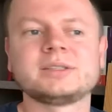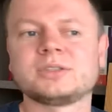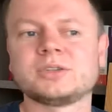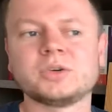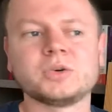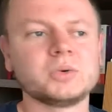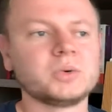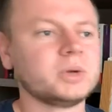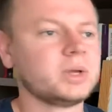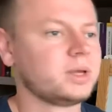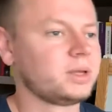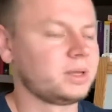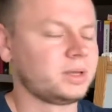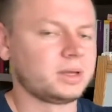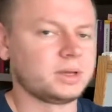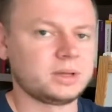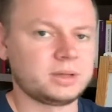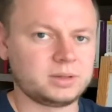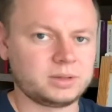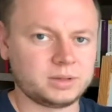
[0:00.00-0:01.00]
So
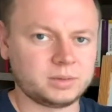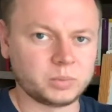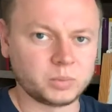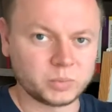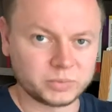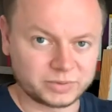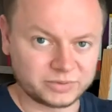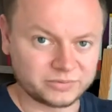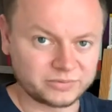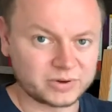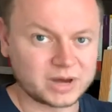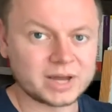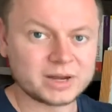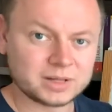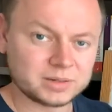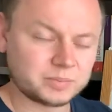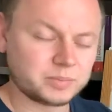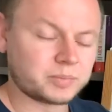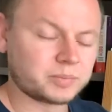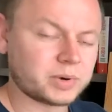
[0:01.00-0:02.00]
the
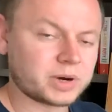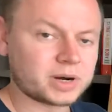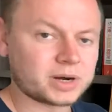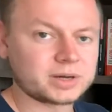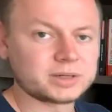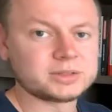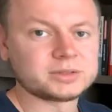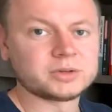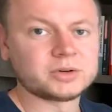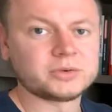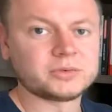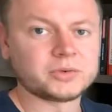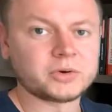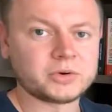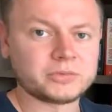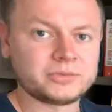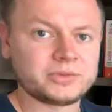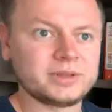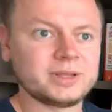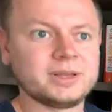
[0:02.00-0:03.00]
final part
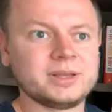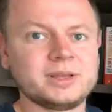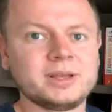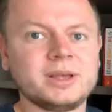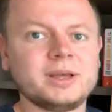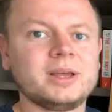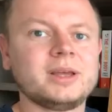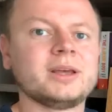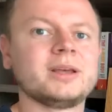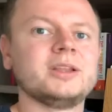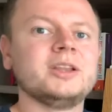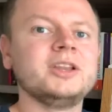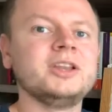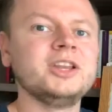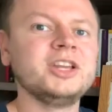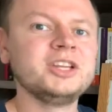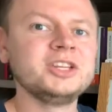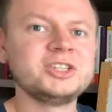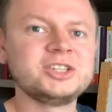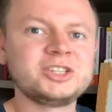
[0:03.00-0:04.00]
of the
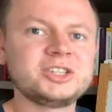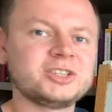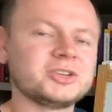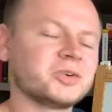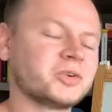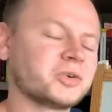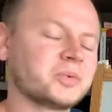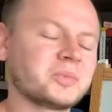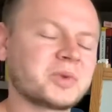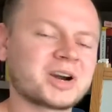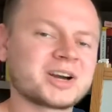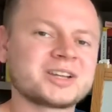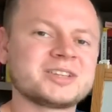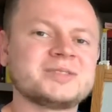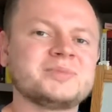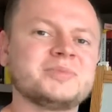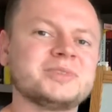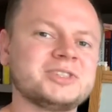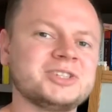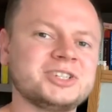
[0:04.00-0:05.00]
niche or
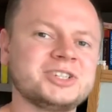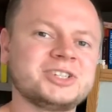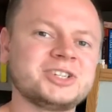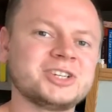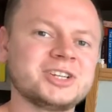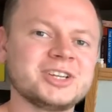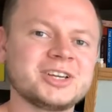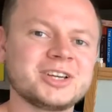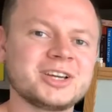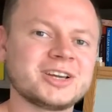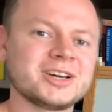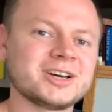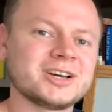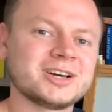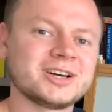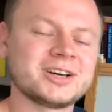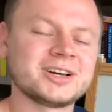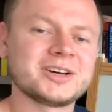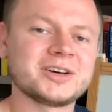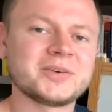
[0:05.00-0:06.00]
market positioning
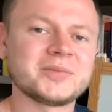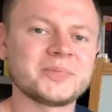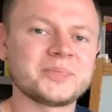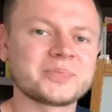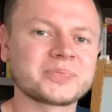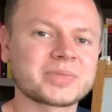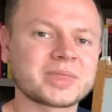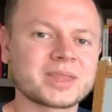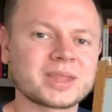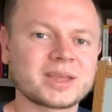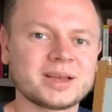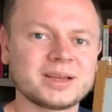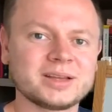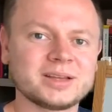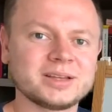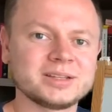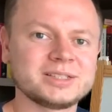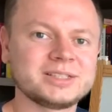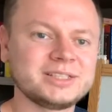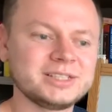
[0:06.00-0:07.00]

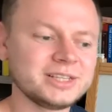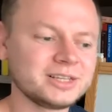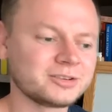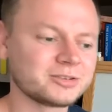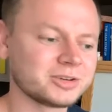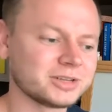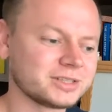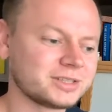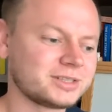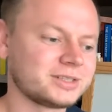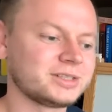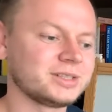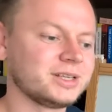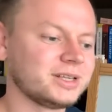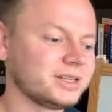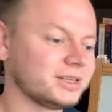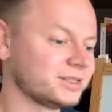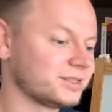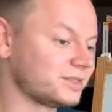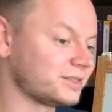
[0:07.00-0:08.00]
secret
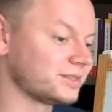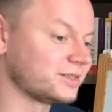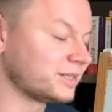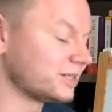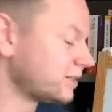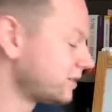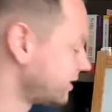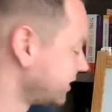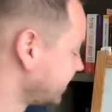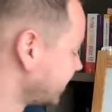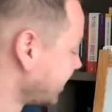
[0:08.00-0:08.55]
is this,